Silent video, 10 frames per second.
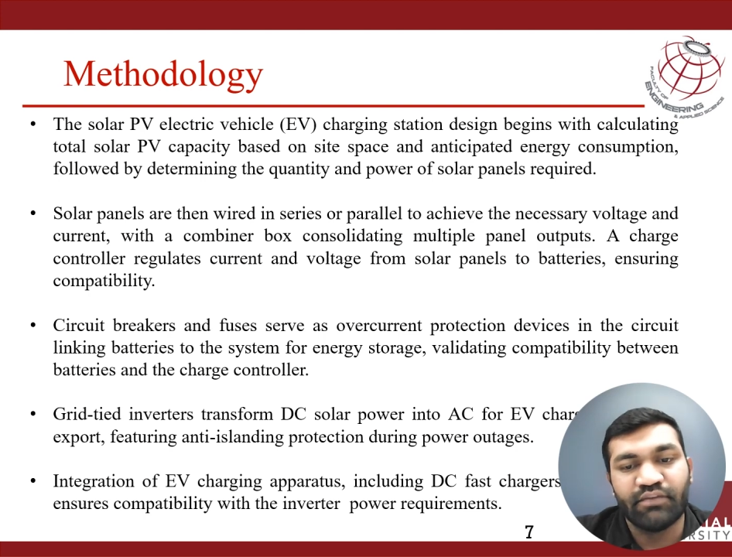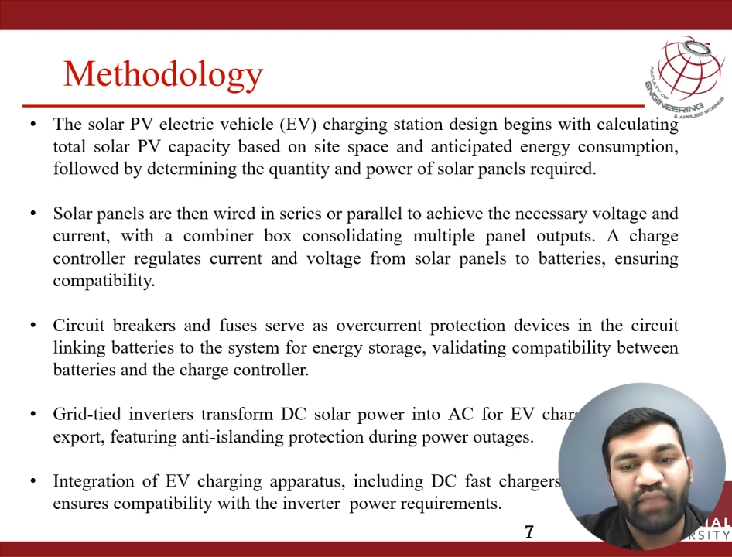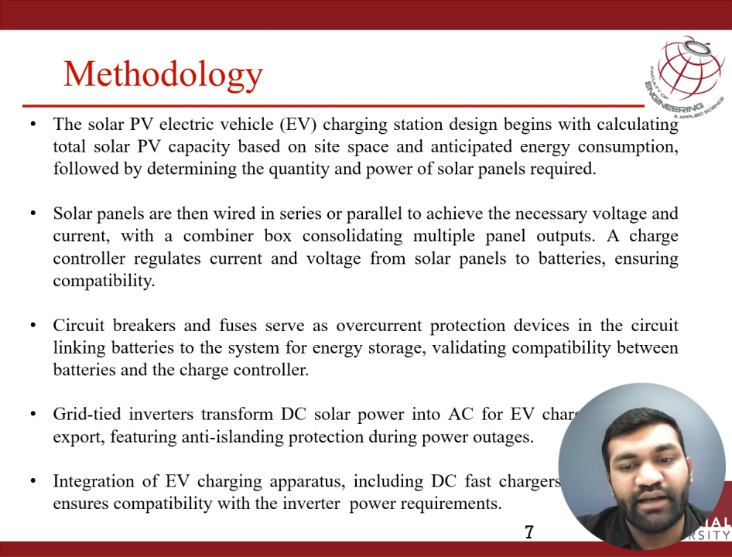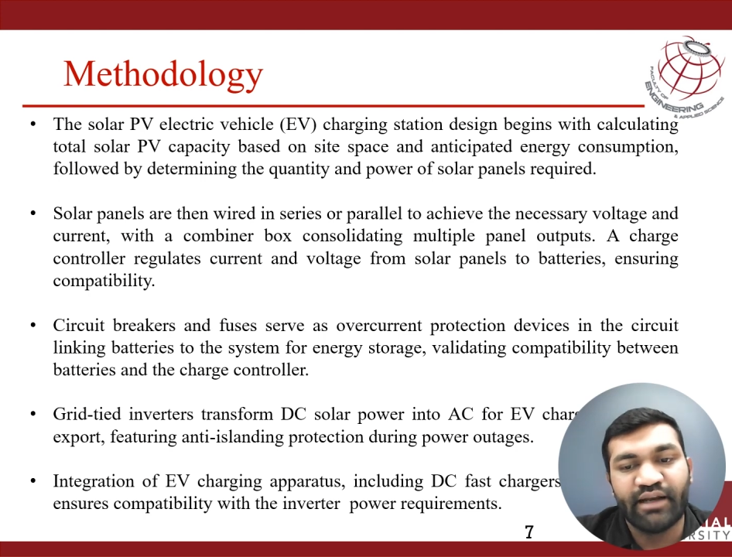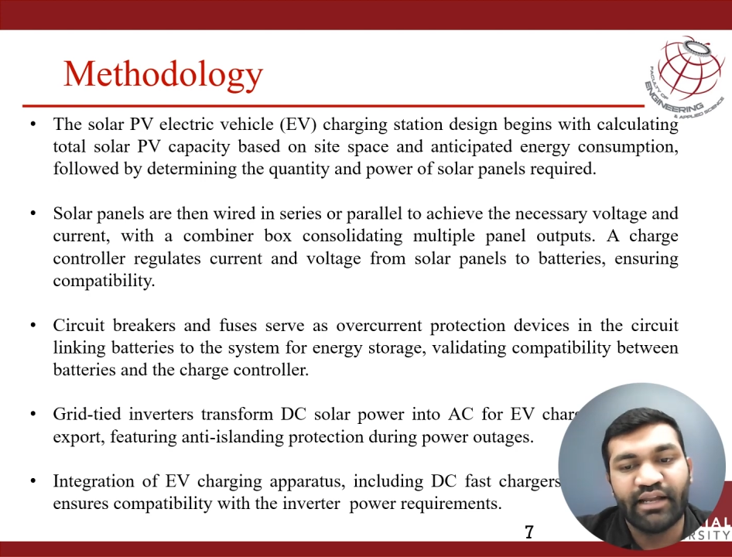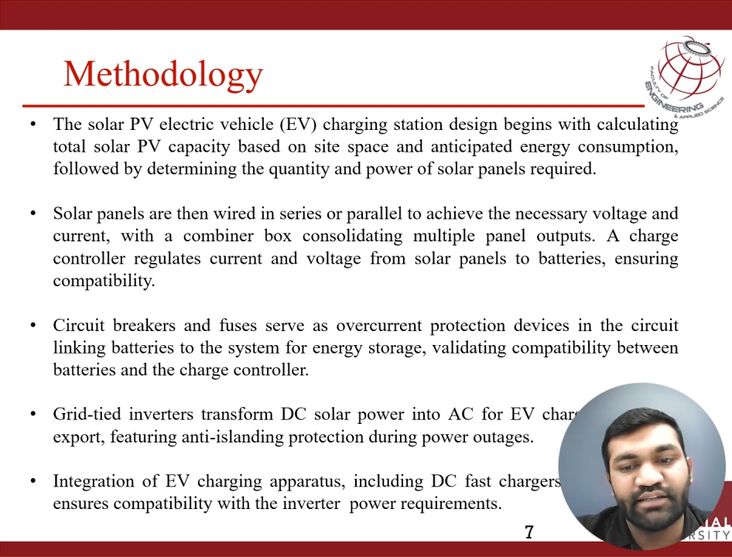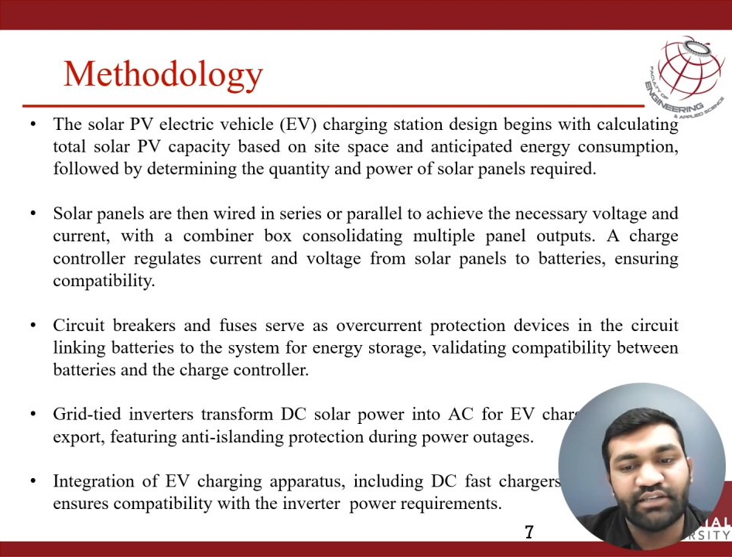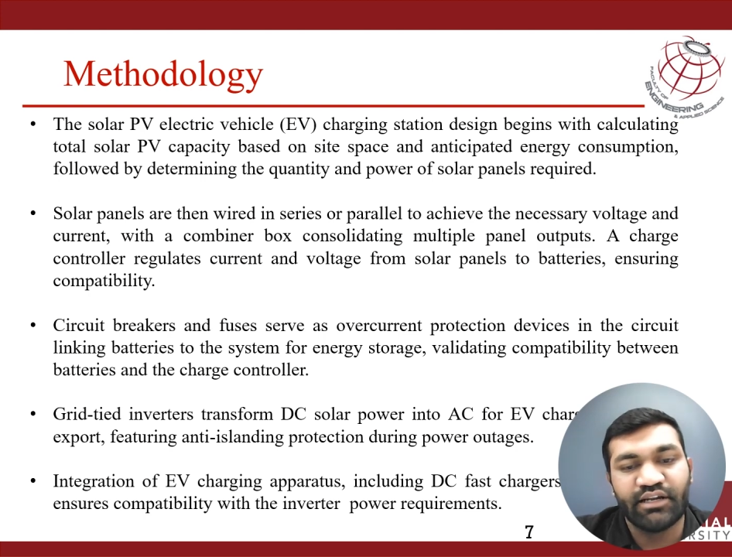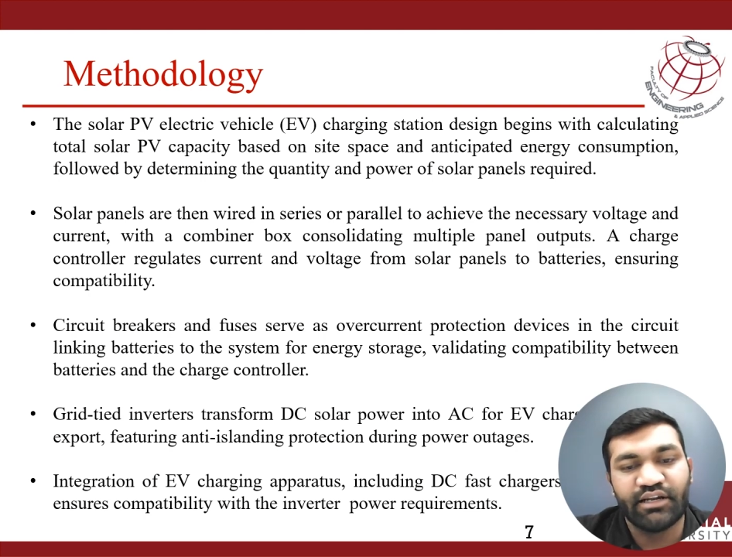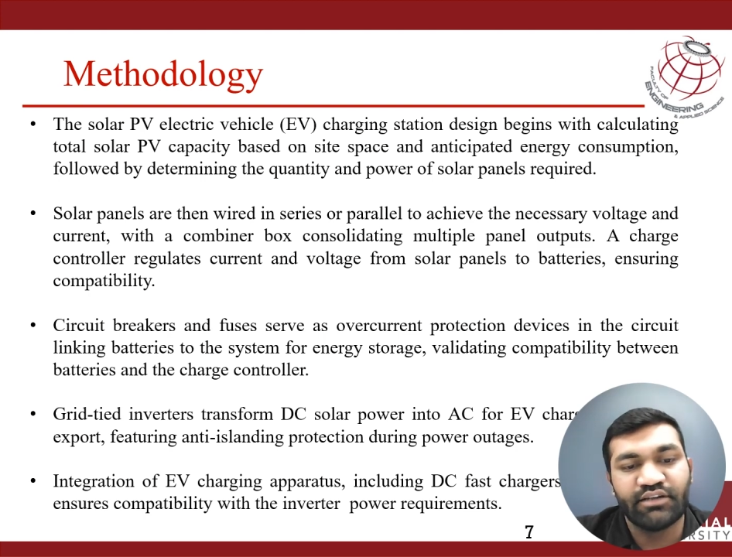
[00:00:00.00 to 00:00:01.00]
bidirectional
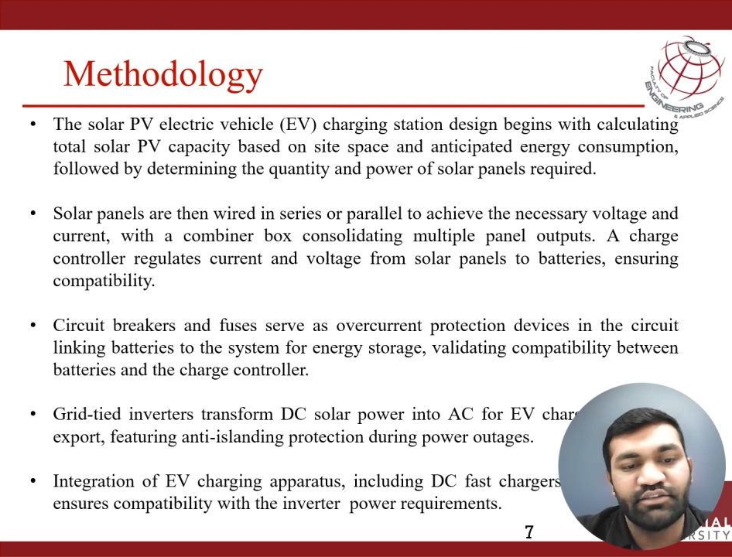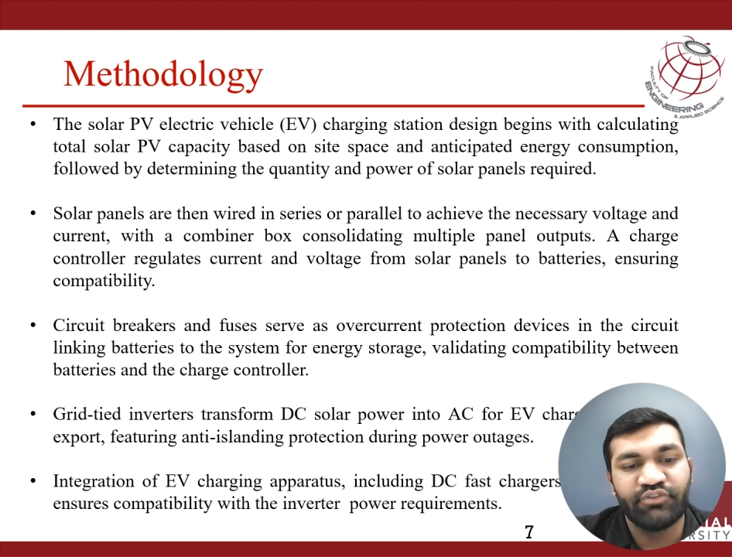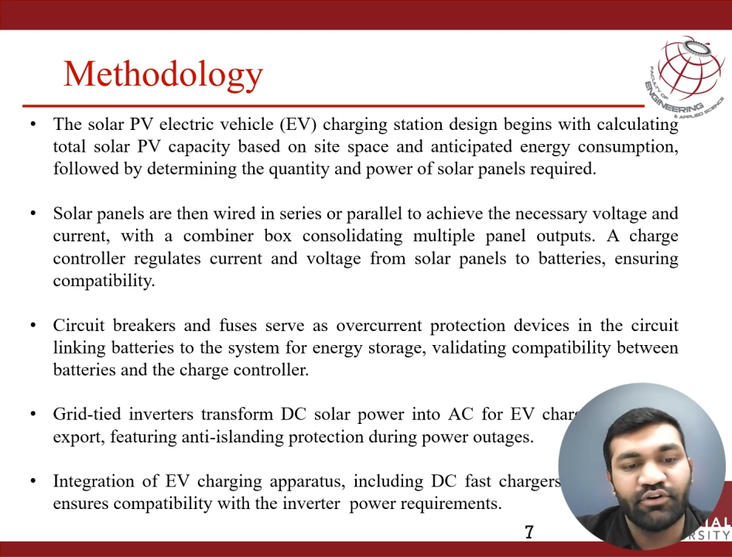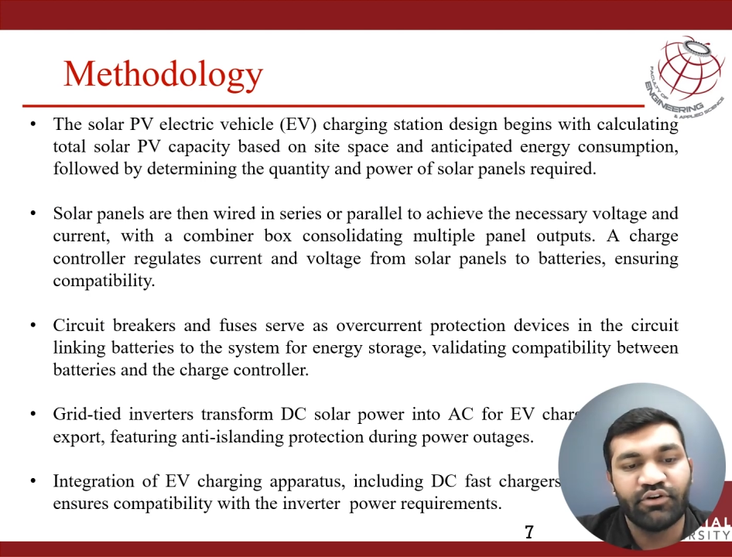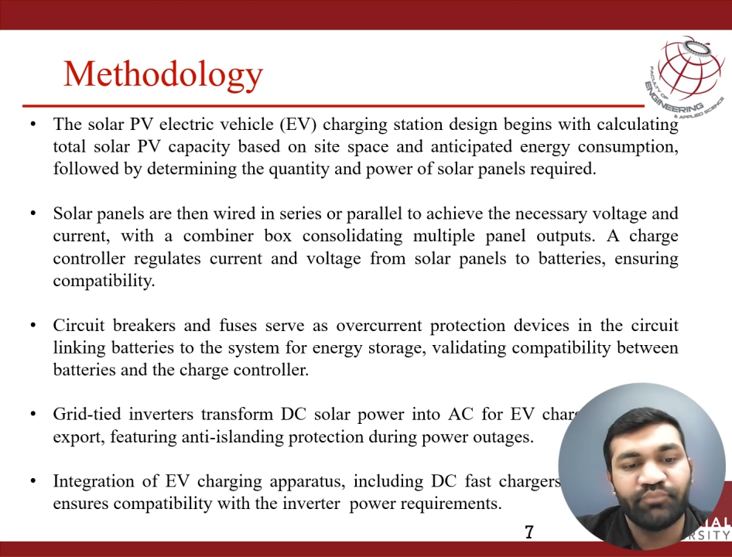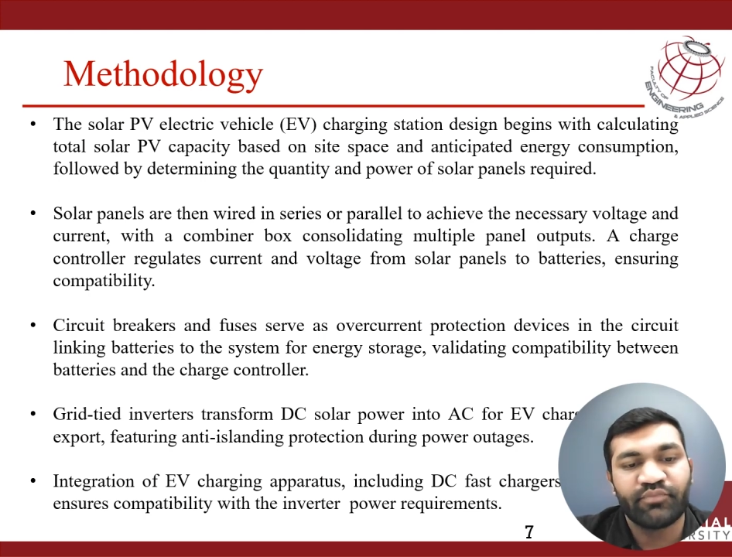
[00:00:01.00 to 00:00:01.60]
energy flow.